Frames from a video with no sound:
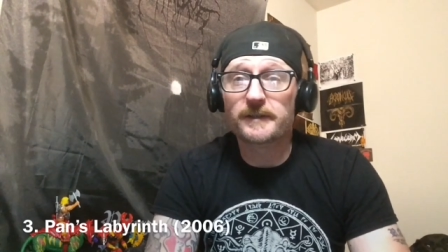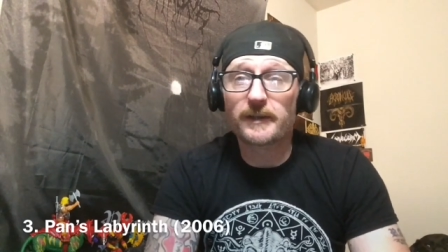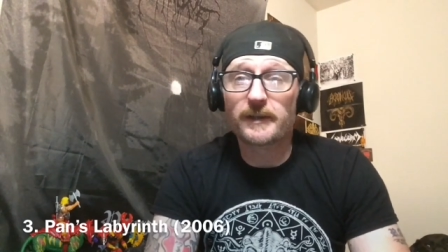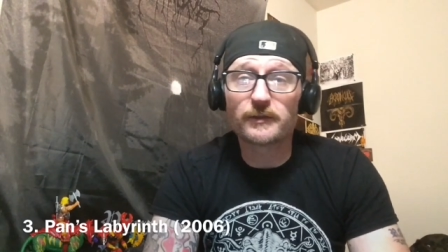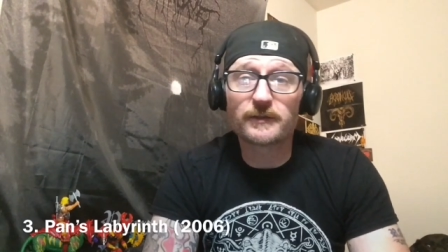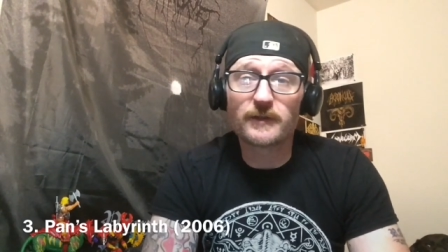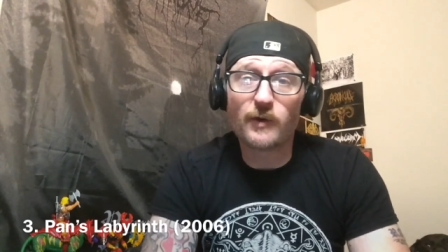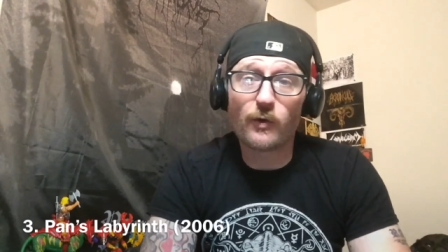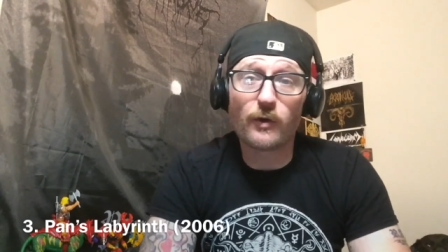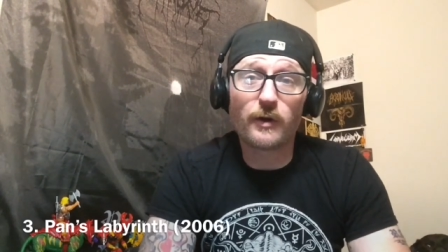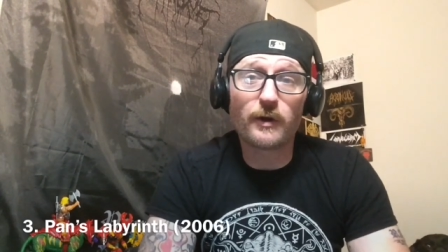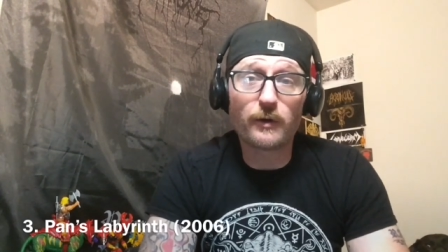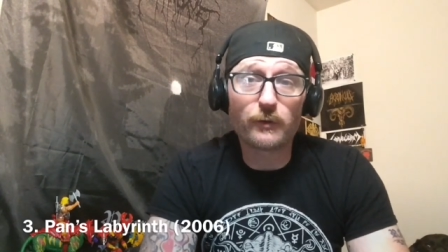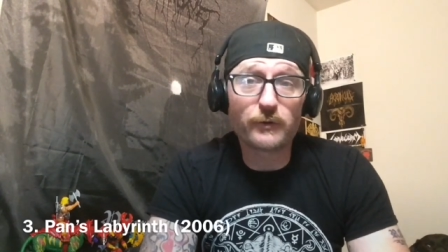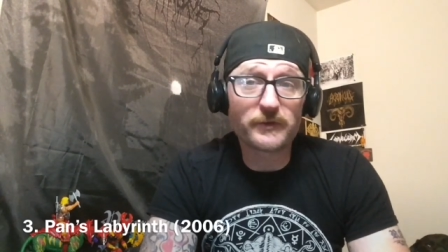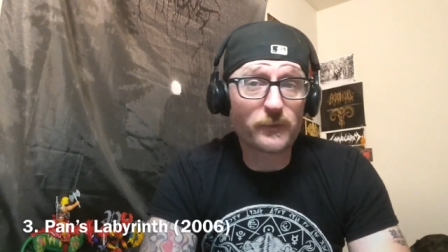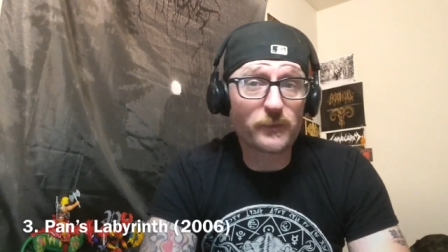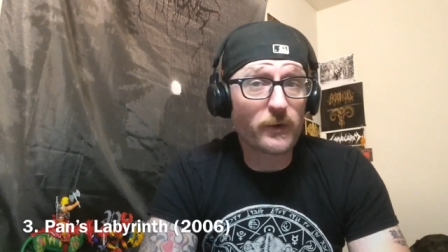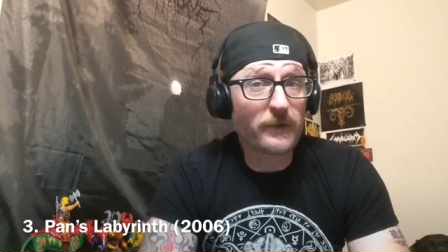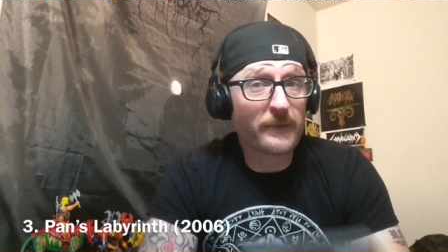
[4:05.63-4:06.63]
del Toro,
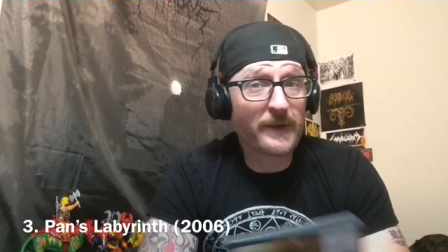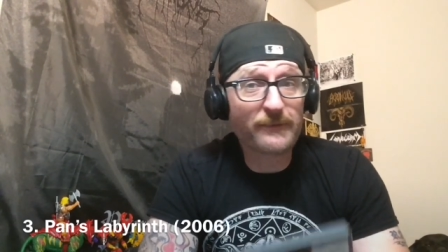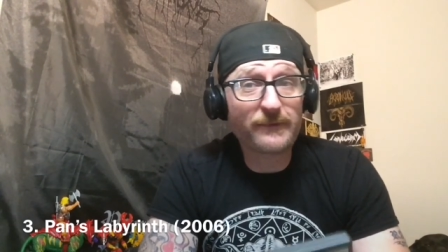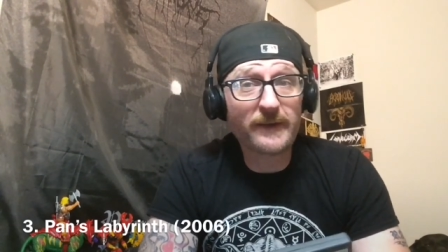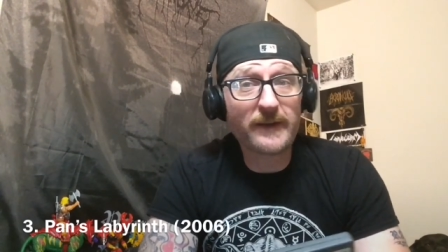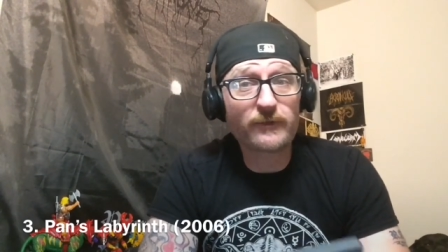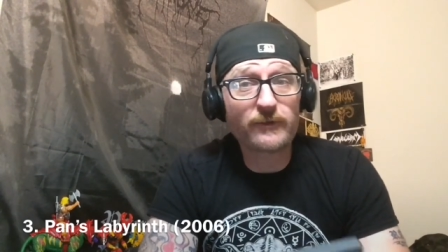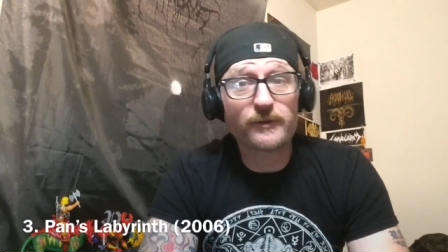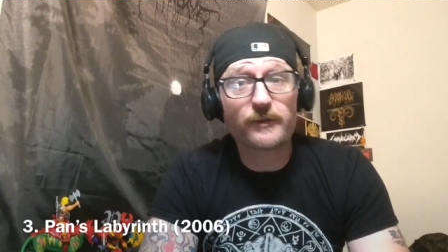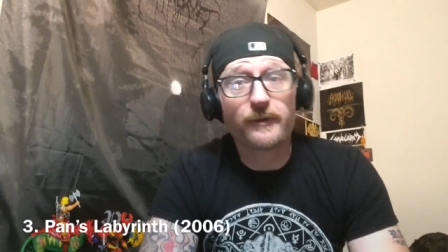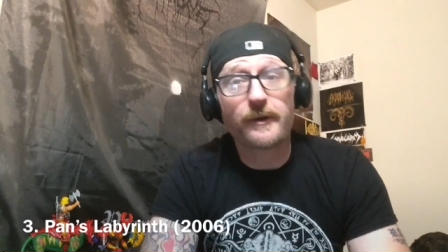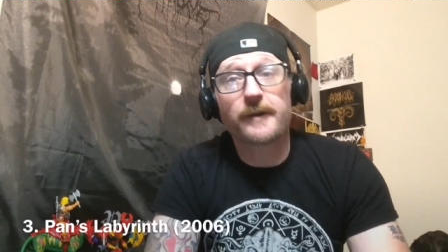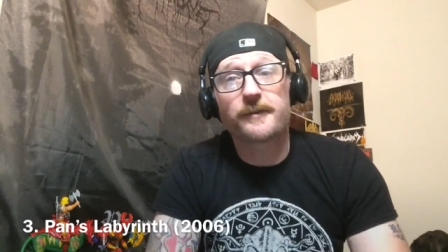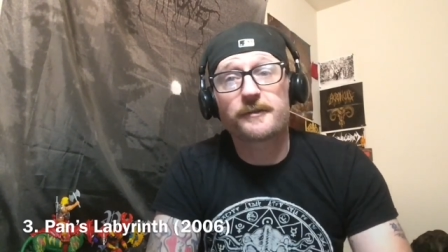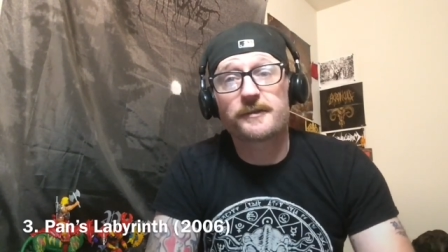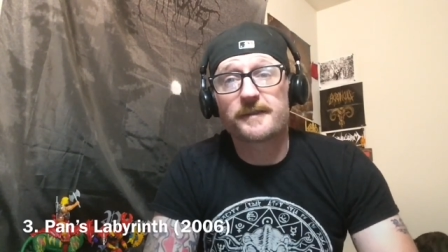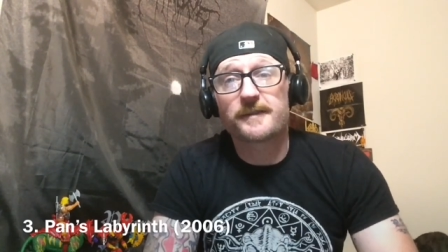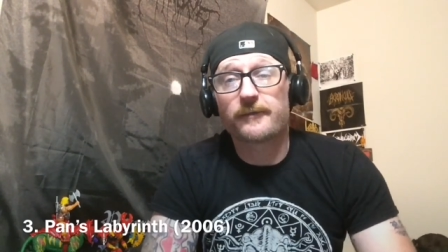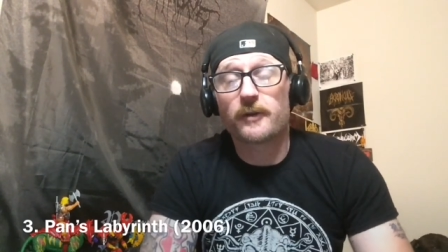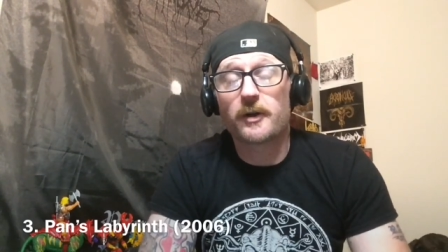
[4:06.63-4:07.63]
who's one of my favorite
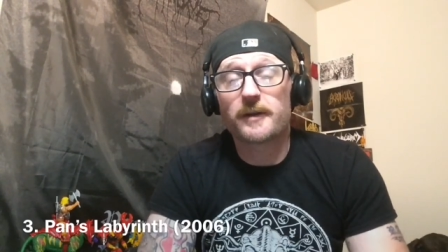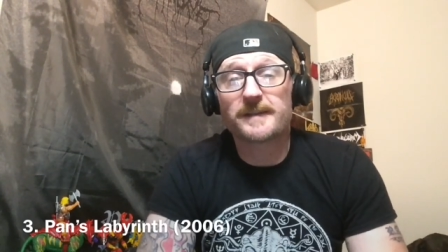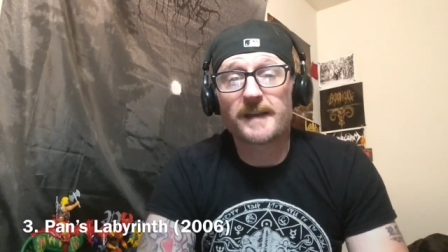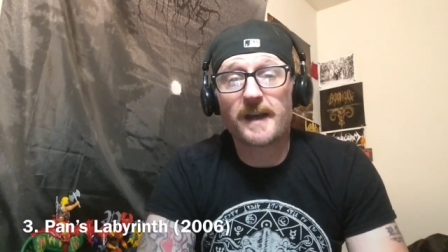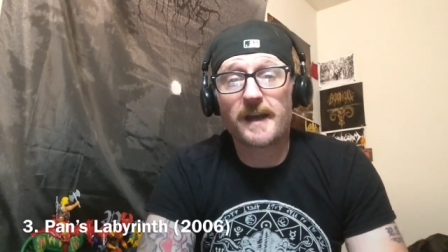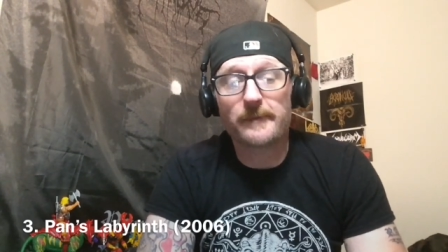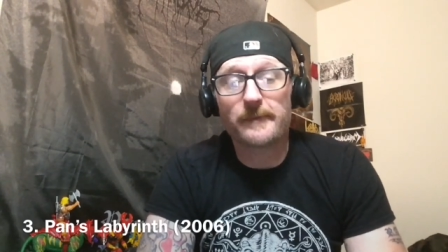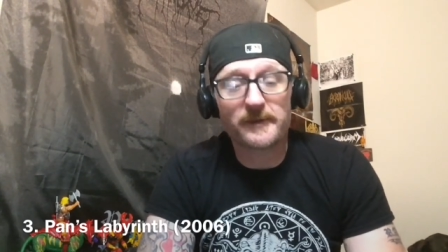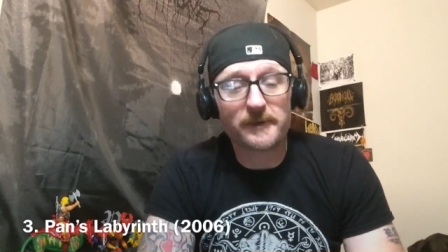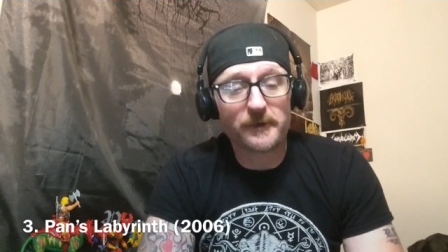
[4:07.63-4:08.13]
directors of all time,